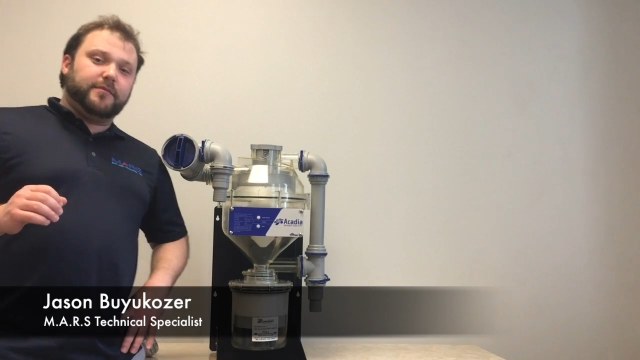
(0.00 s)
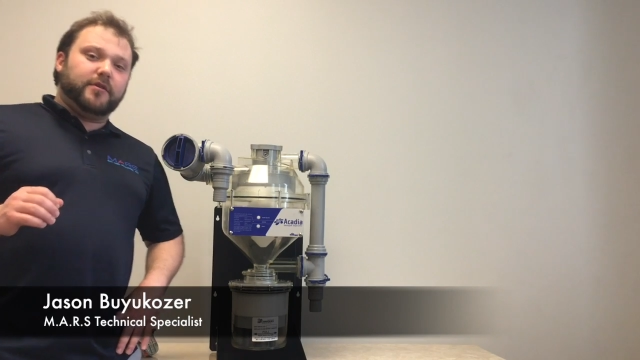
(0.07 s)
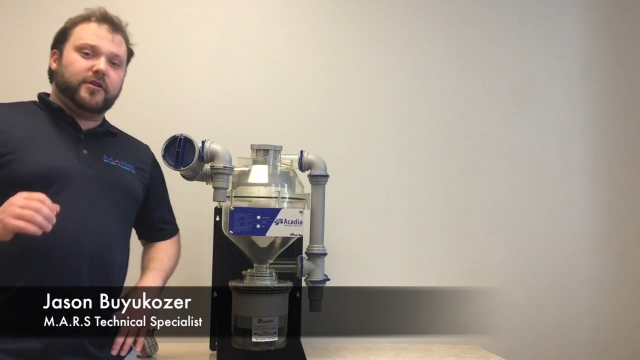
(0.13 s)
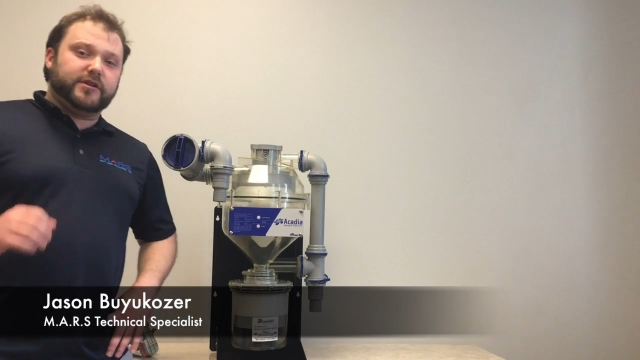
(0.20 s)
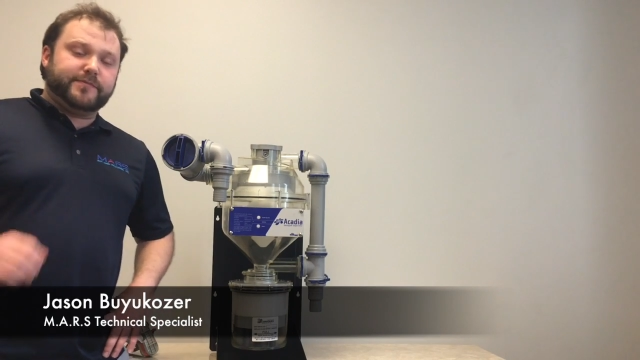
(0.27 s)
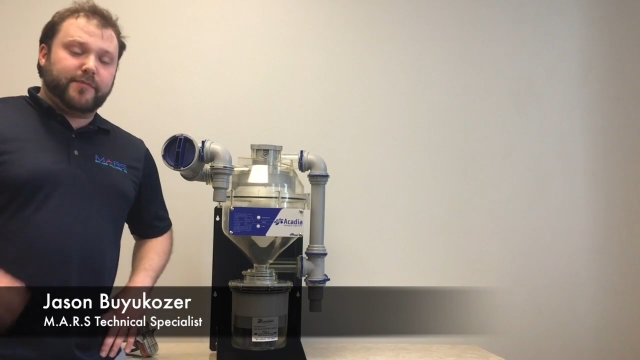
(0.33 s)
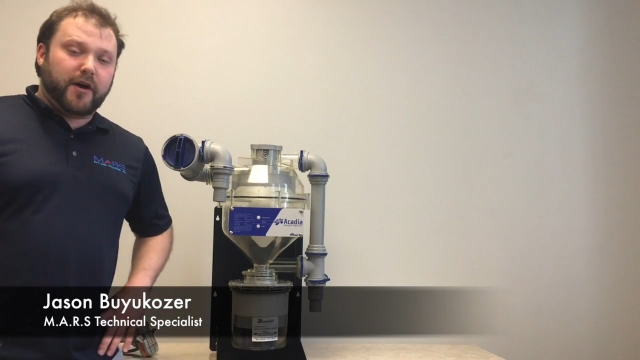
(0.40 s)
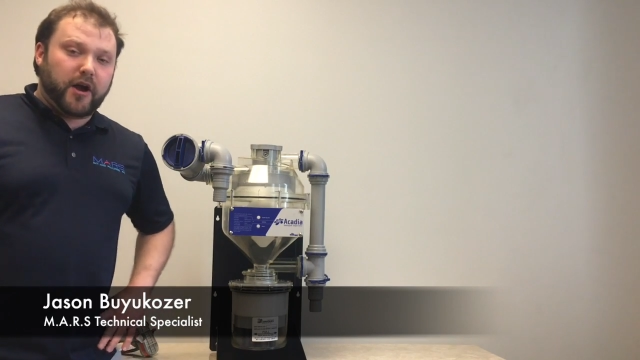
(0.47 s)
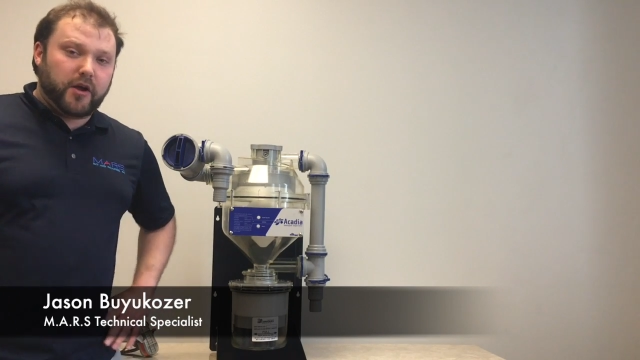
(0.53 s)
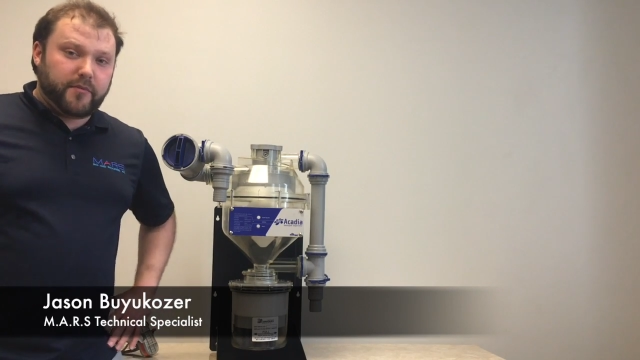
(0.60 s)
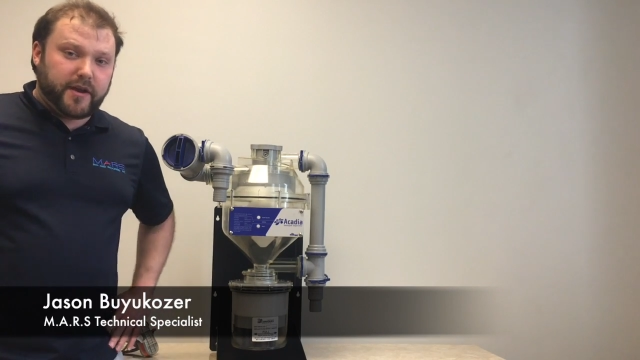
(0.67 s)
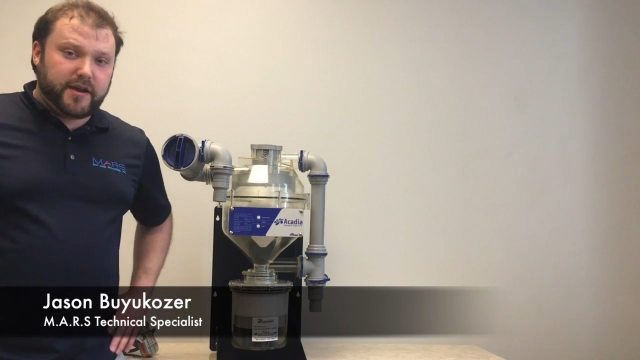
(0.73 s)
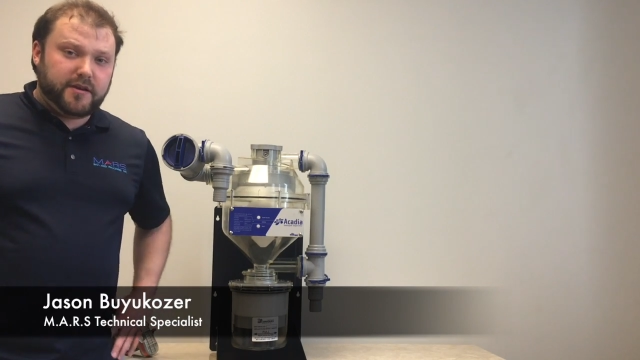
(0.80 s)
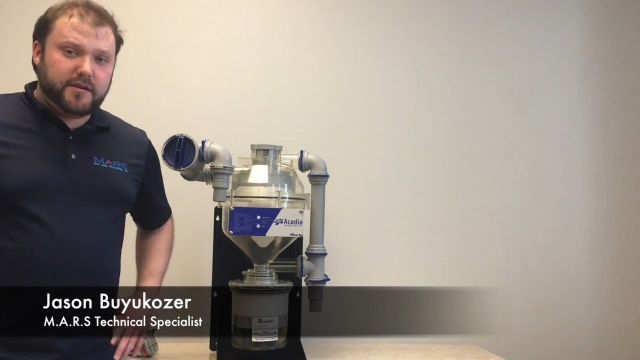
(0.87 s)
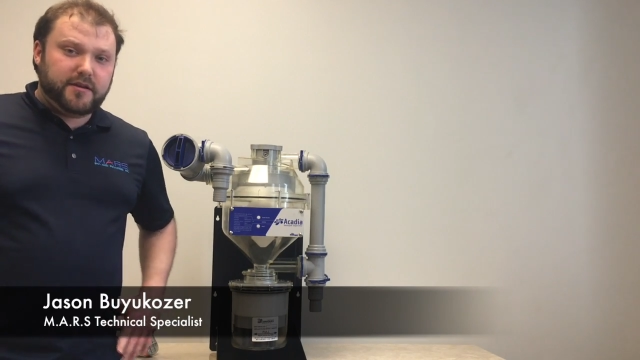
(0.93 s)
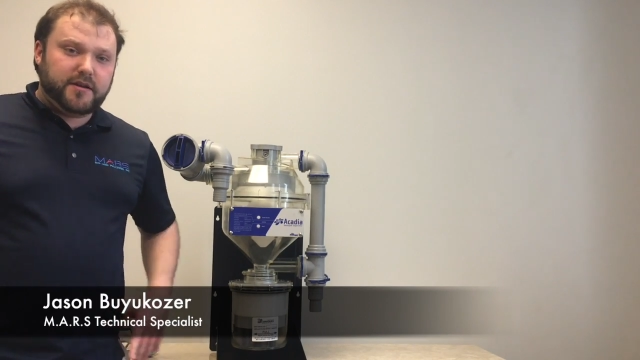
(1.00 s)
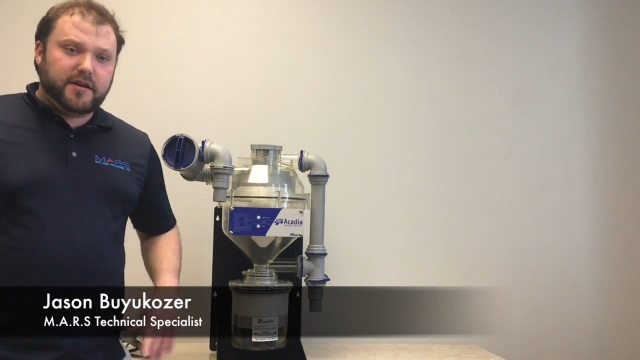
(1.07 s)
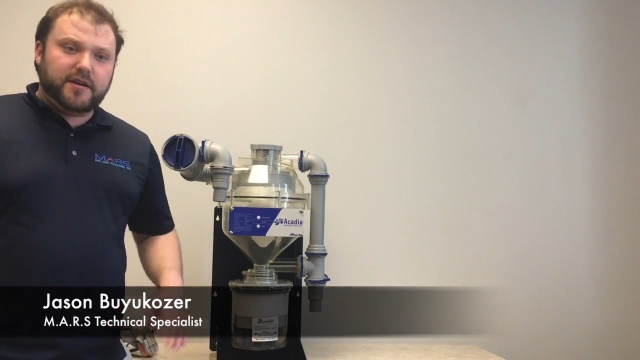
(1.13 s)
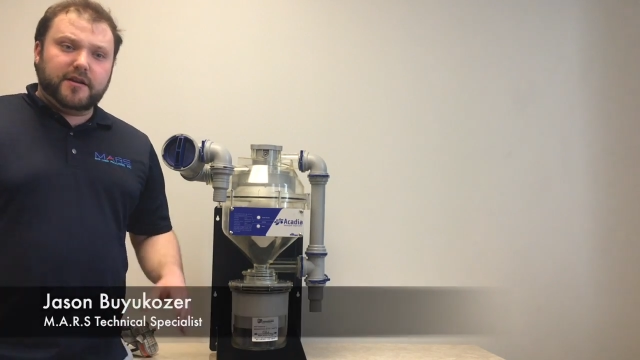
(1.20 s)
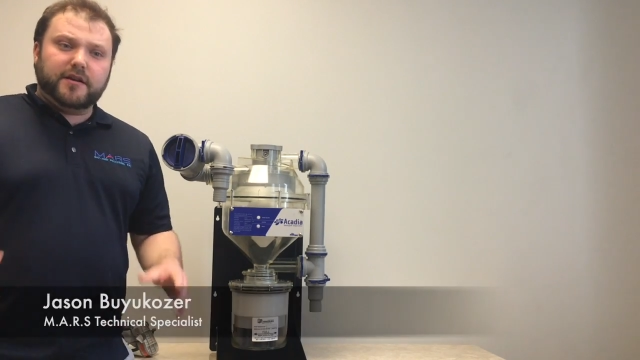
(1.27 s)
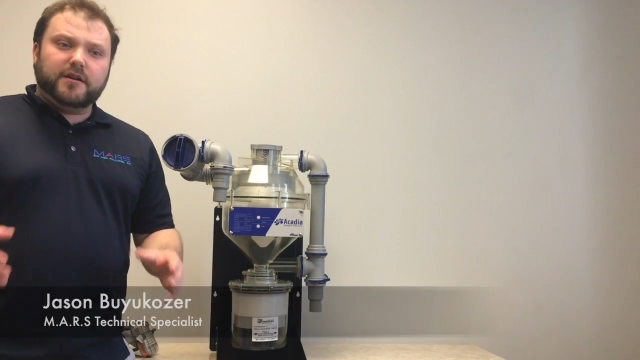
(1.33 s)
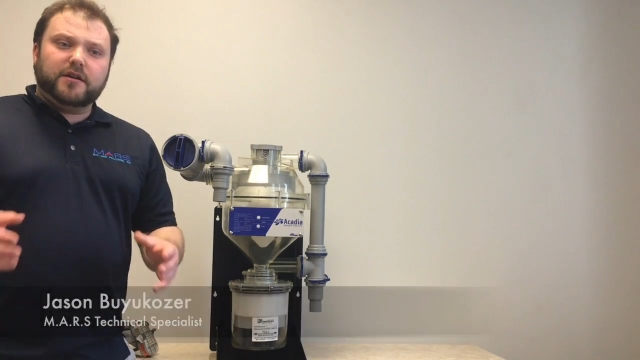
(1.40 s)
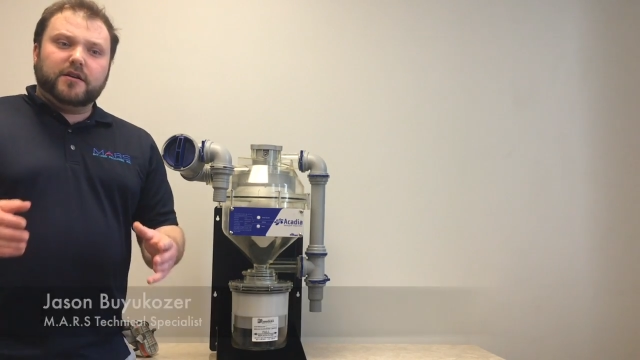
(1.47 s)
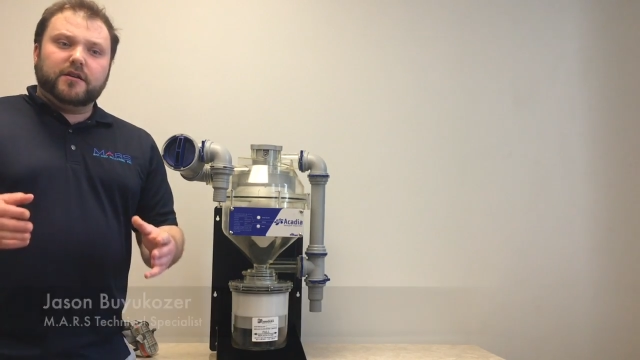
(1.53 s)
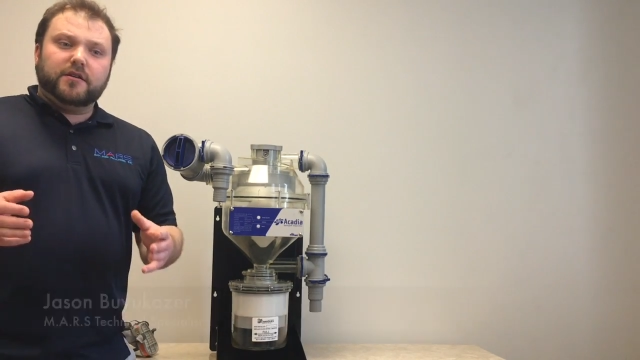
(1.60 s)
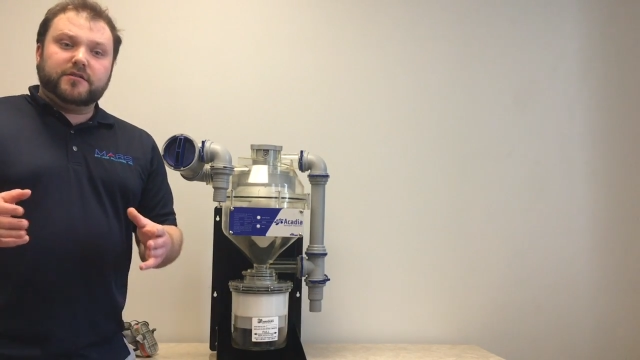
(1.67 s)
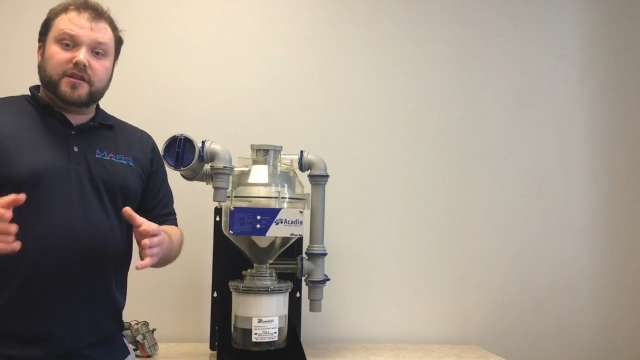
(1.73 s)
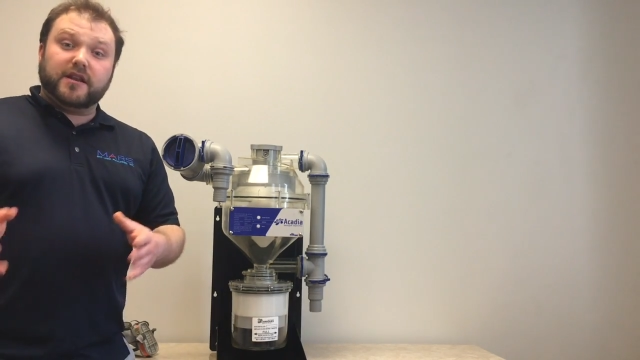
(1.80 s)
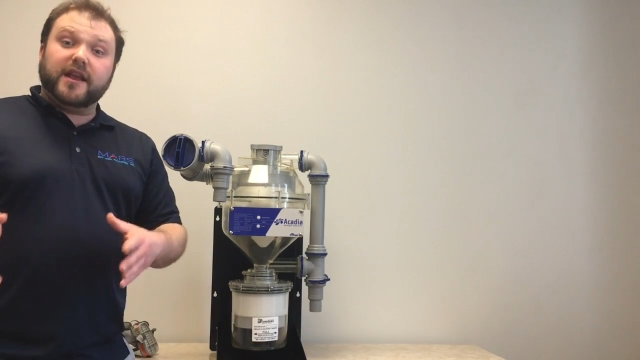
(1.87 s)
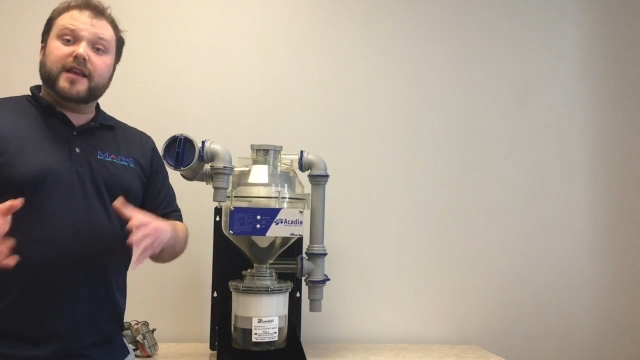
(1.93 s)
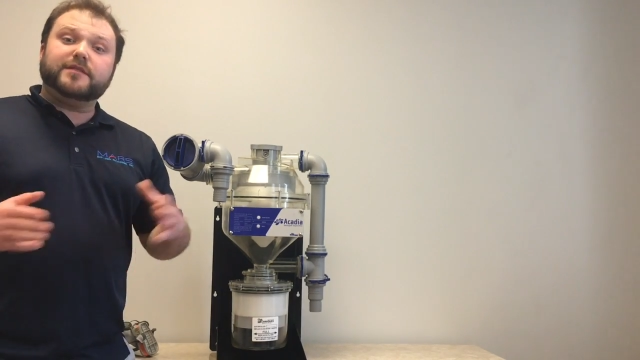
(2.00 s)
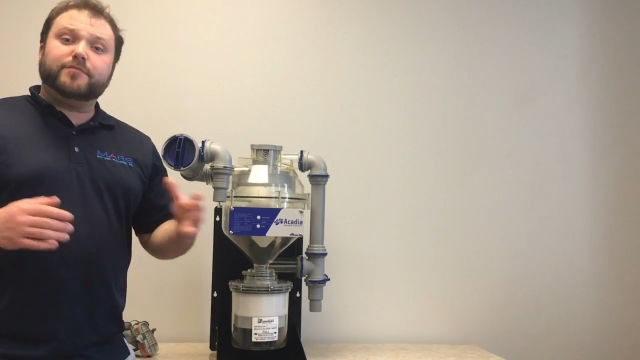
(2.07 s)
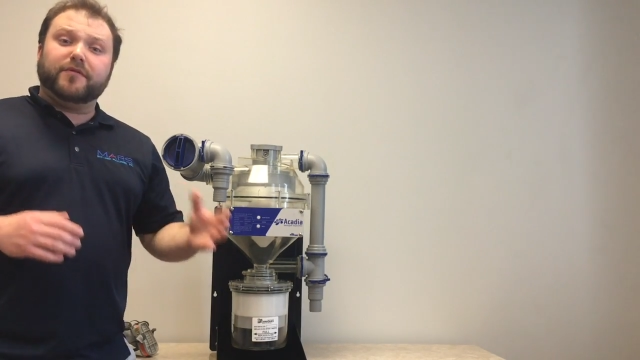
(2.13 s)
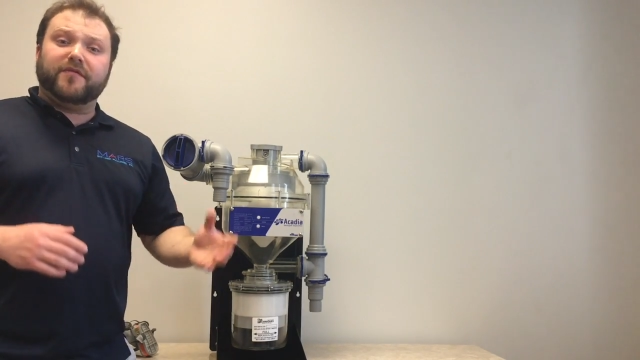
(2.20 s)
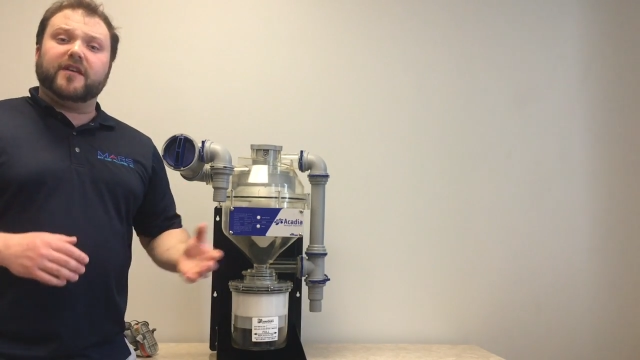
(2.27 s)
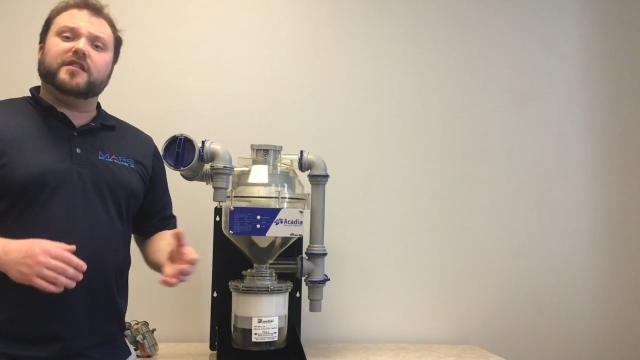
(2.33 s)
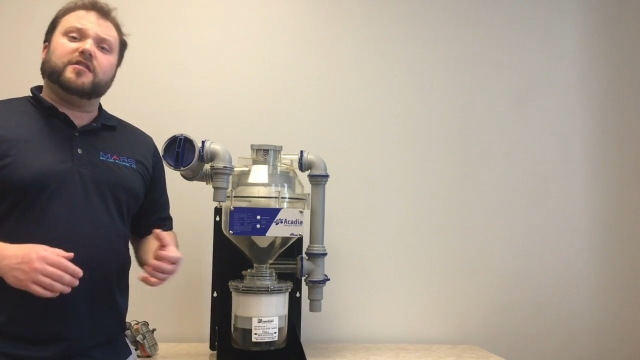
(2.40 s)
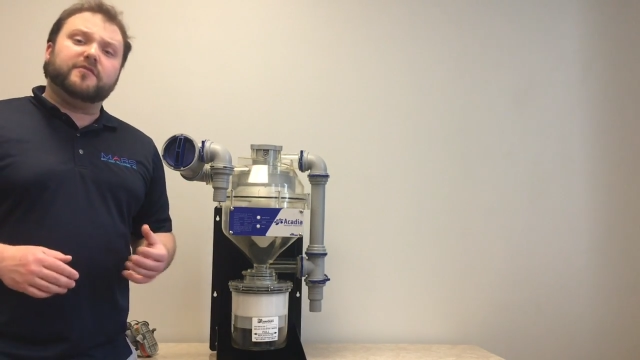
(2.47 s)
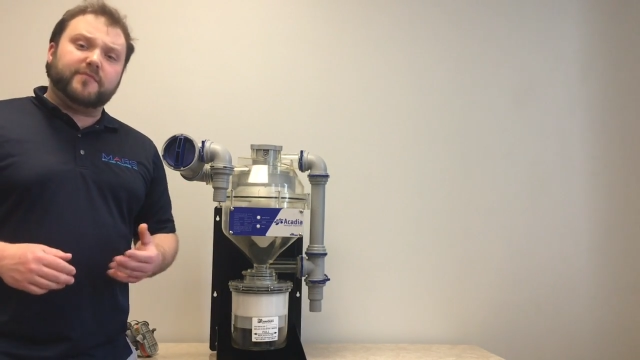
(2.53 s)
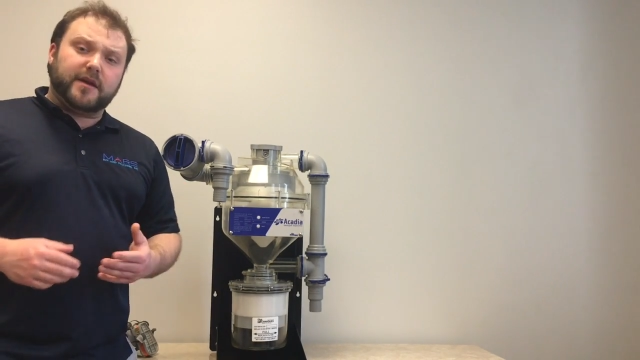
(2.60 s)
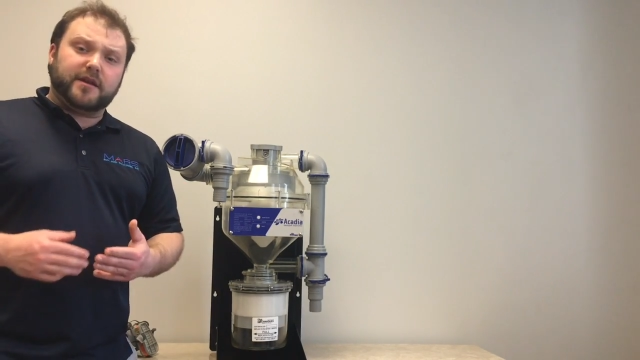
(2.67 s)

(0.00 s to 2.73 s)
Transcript: at M.A.R.S Biomed. Today's preventative